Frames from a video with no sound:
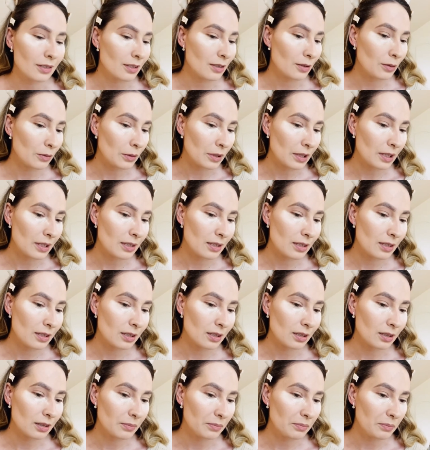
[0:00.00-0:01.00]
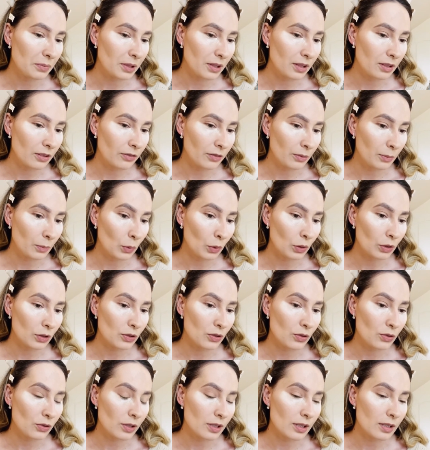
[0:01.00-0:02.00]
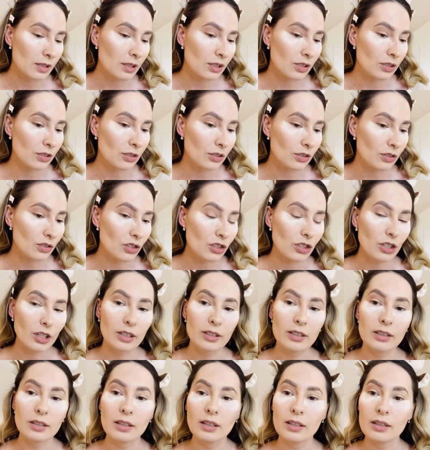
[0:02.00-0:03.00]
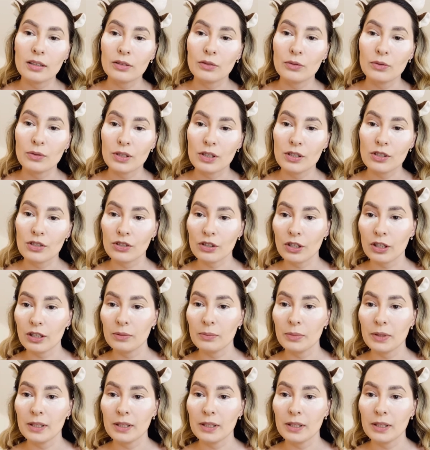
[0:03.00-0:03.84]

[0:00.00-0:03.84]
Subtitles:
so it's a bit of a more transition shade and not a crease shade,